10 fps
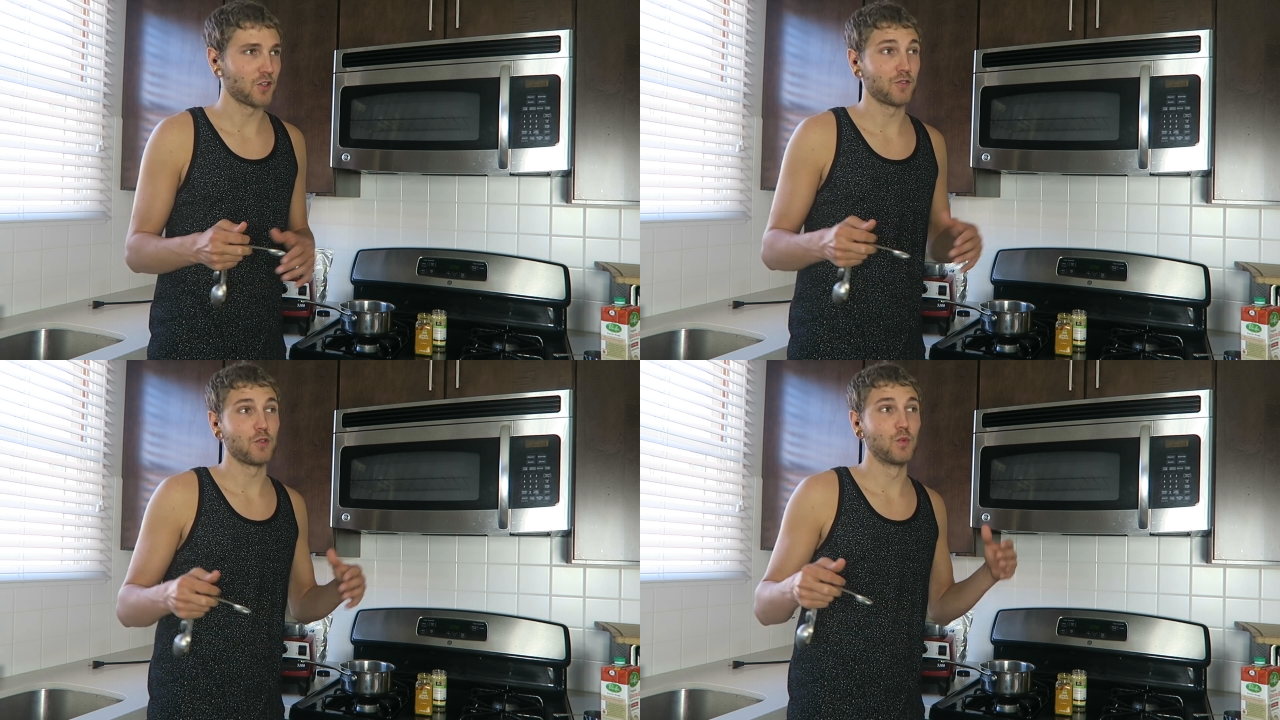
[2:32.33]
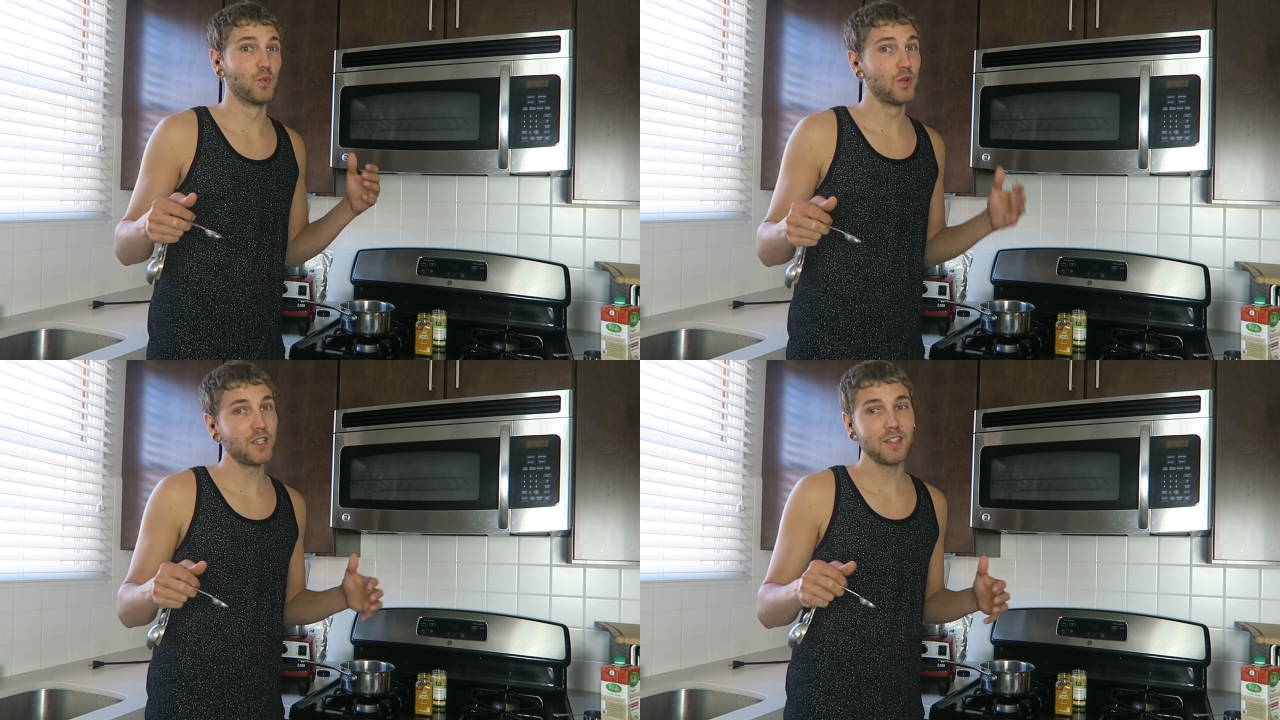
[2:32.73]
So if you
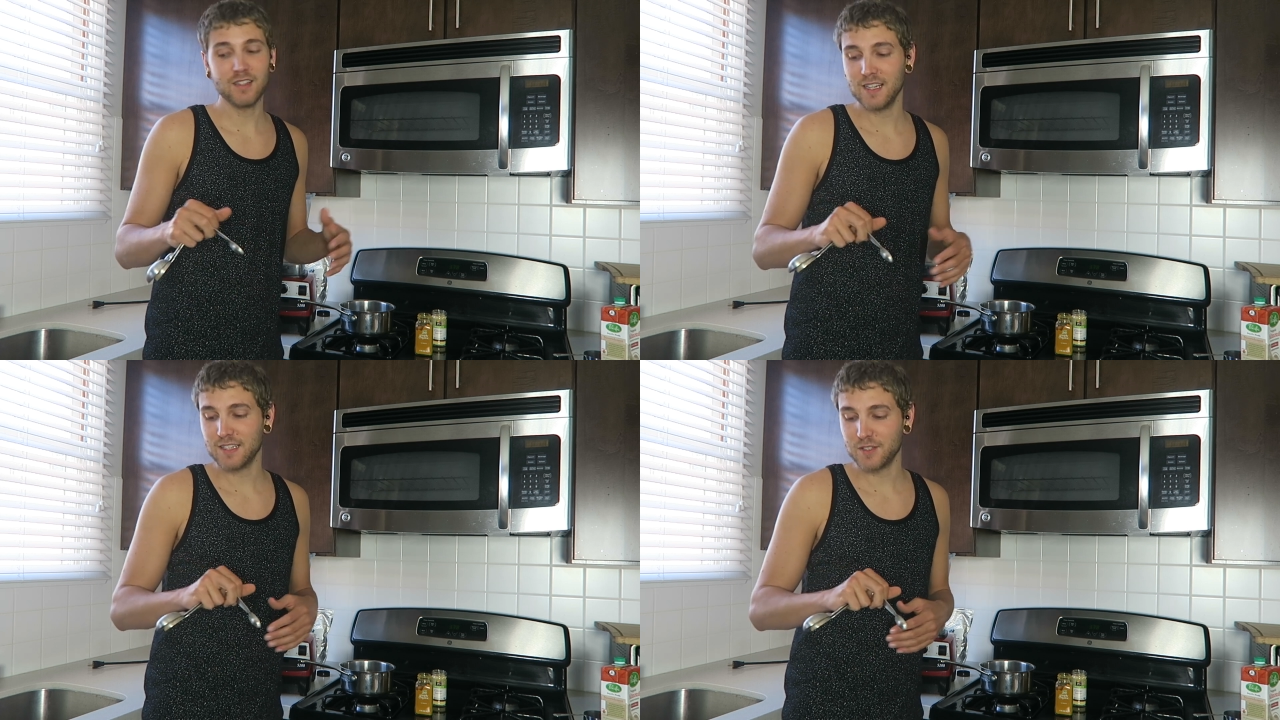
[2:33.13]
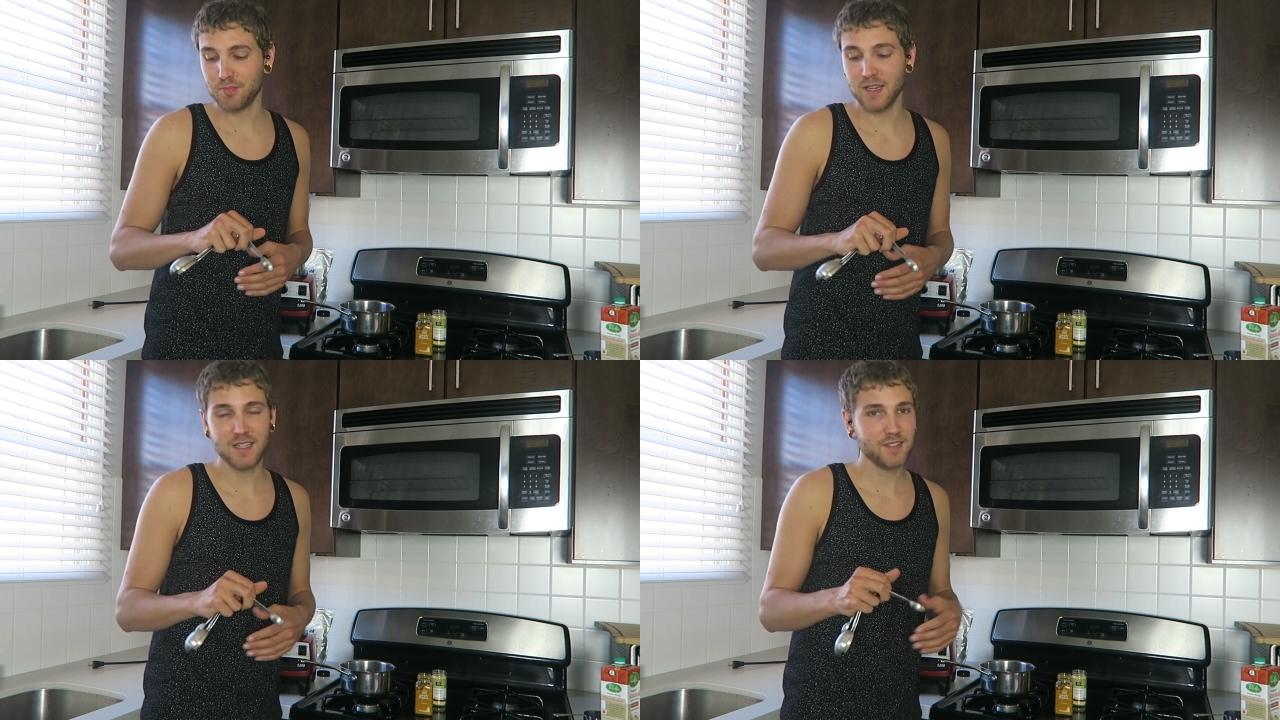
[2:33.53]
really like
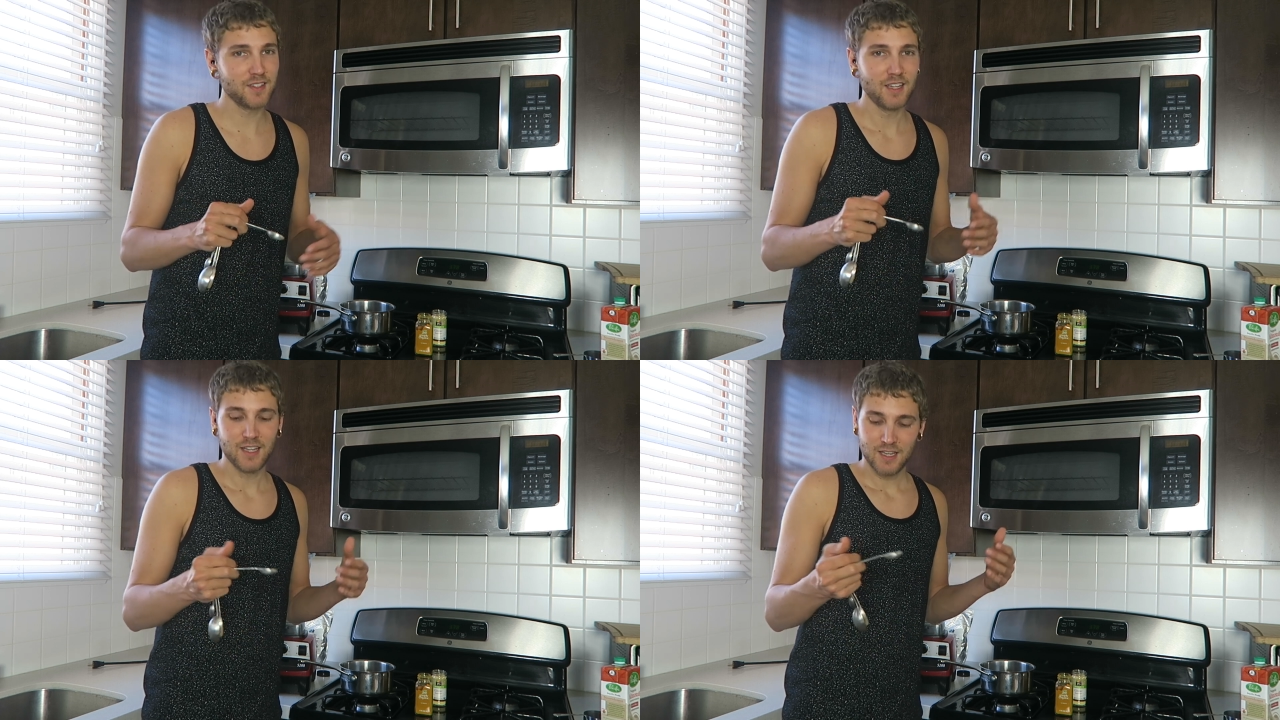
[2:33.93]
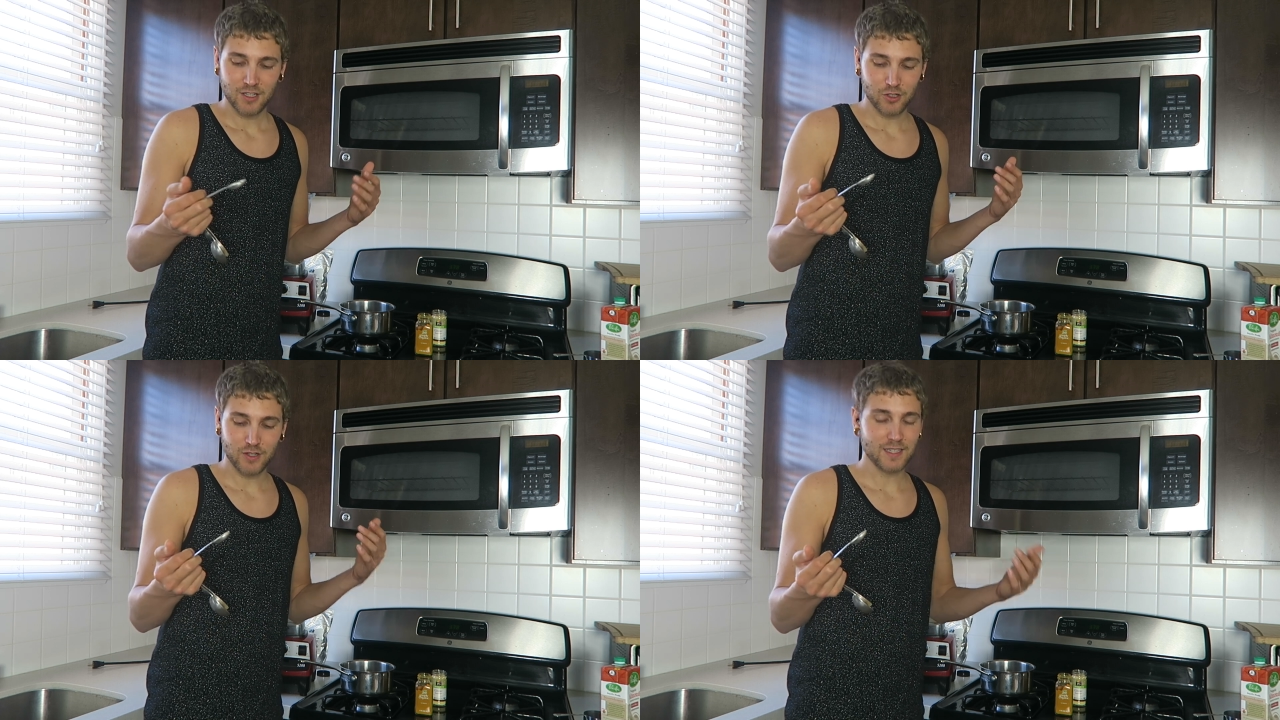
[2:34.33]
spice,
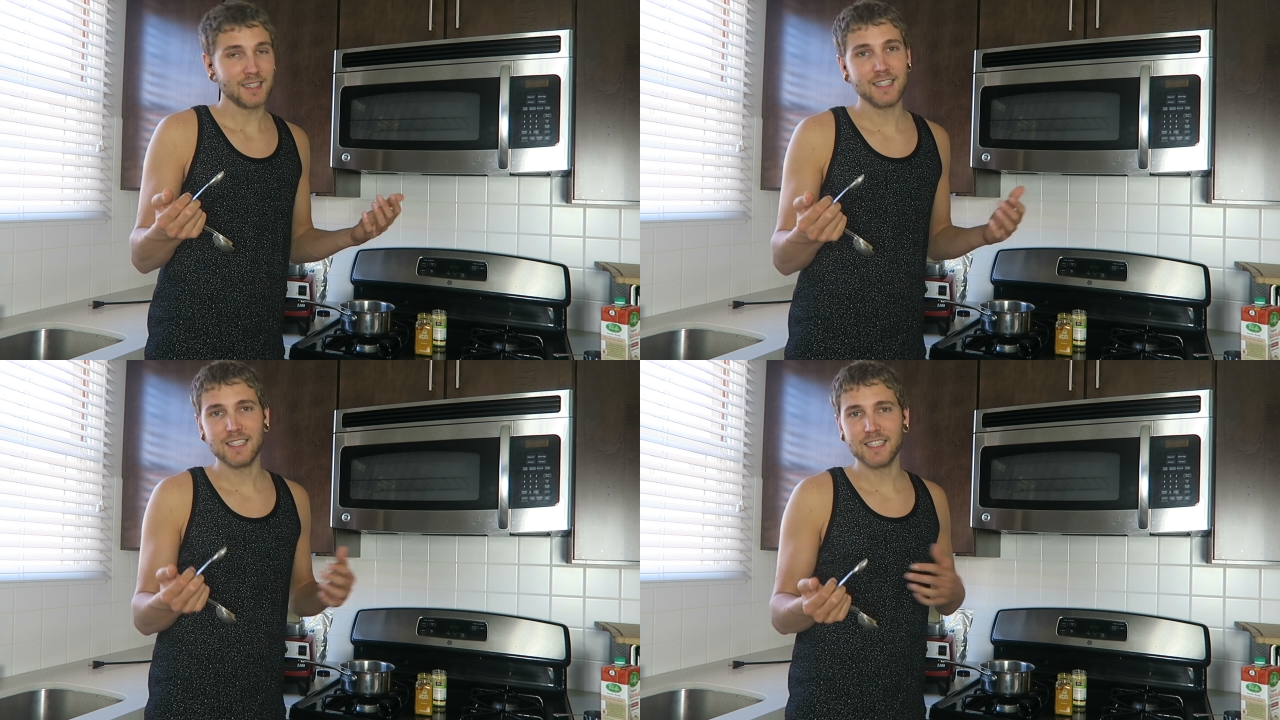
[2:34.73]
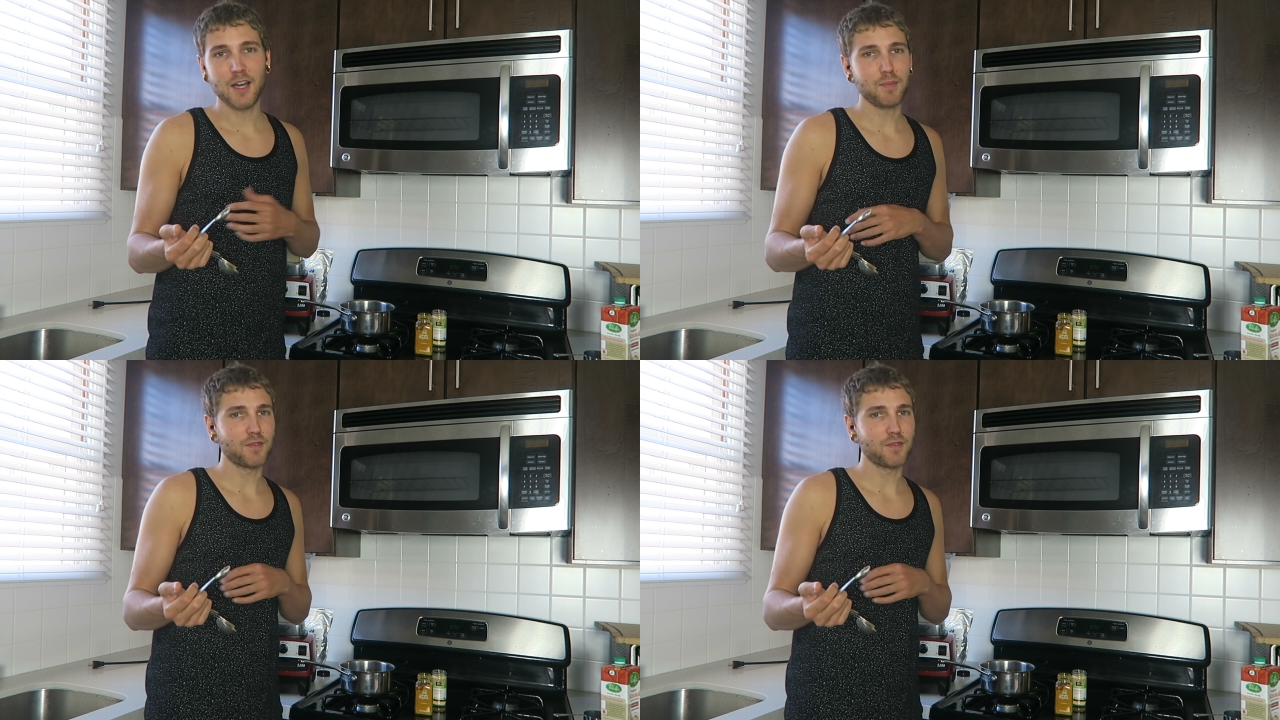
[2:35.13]
go ahead and kick it up.